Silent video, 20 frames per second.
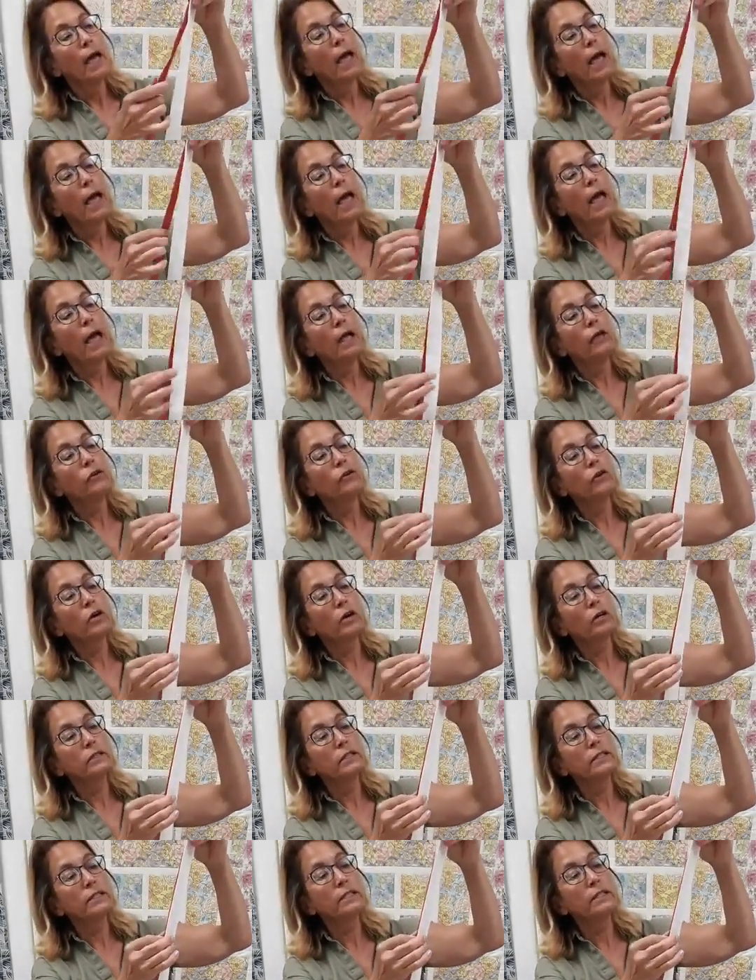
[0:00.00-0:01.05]
And you're
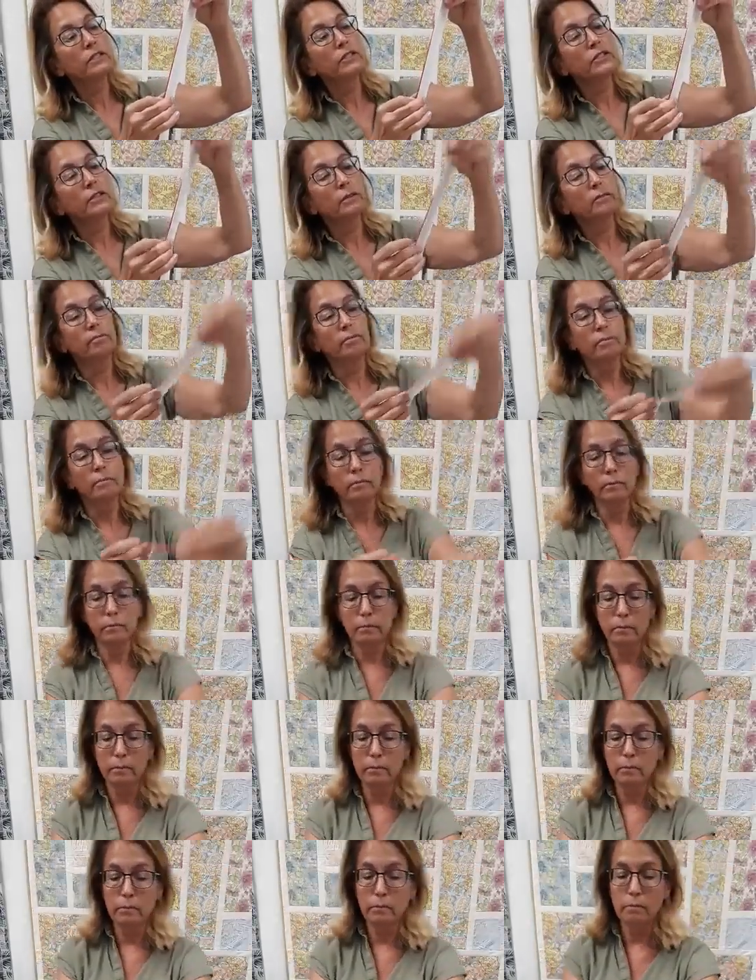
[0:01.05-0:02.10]
going to stitch it.
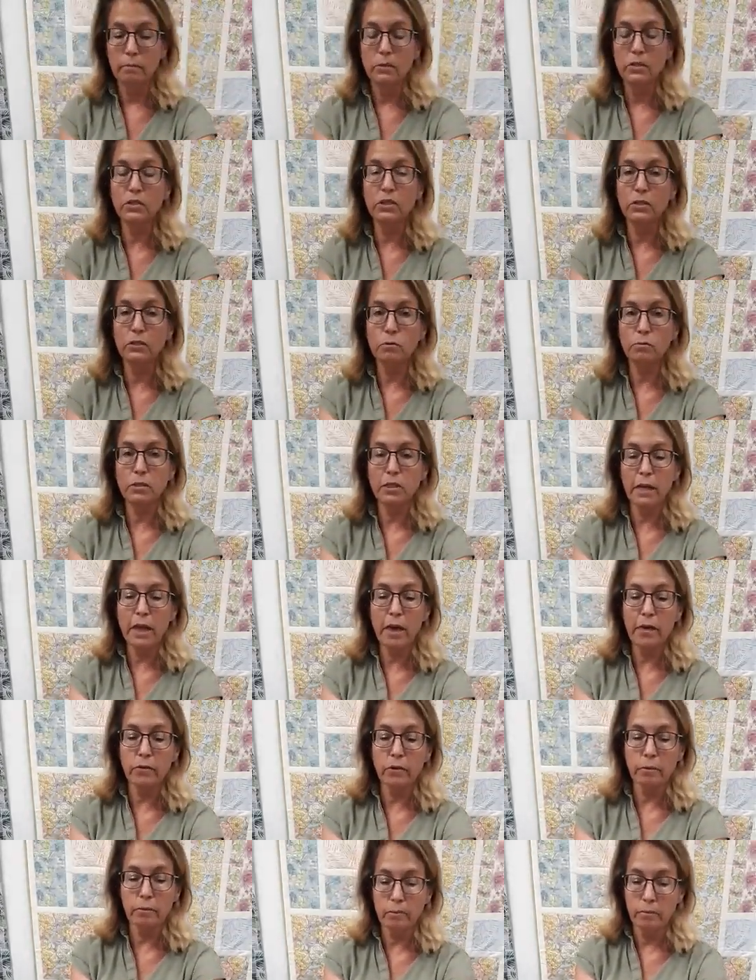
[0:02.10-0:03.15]
Stitch them
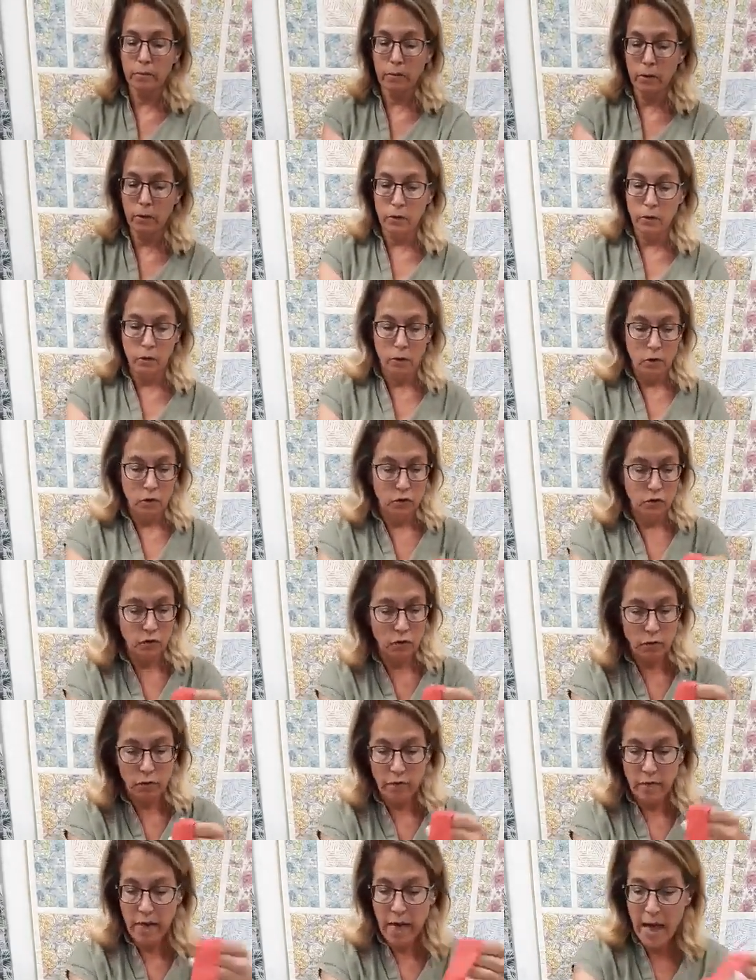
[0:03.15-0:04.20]
together so
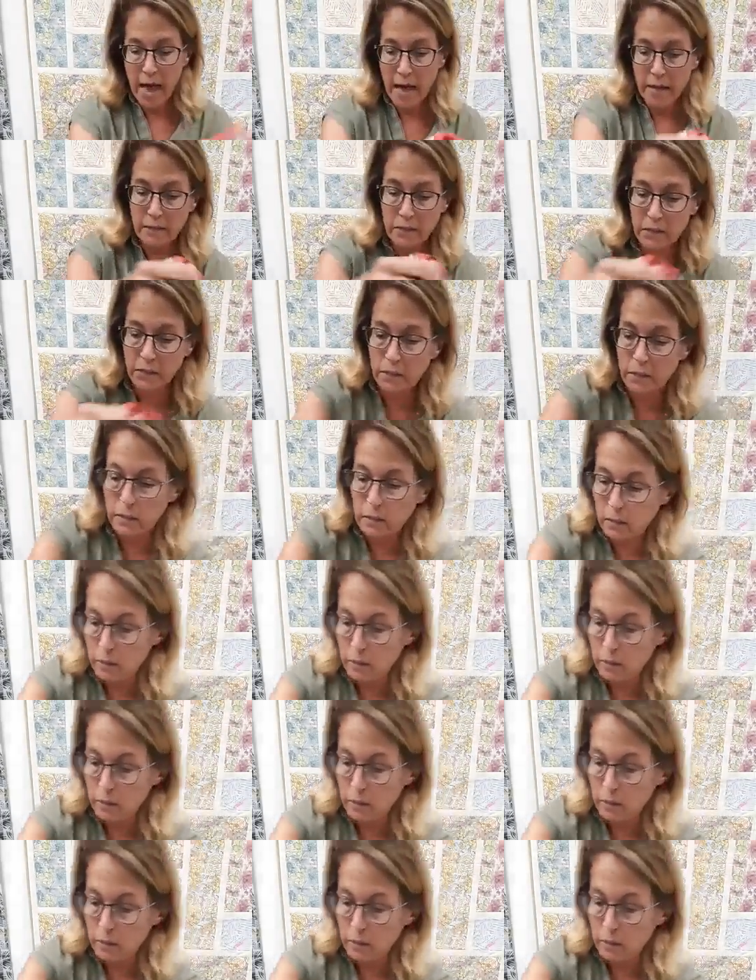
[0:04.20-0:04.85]
that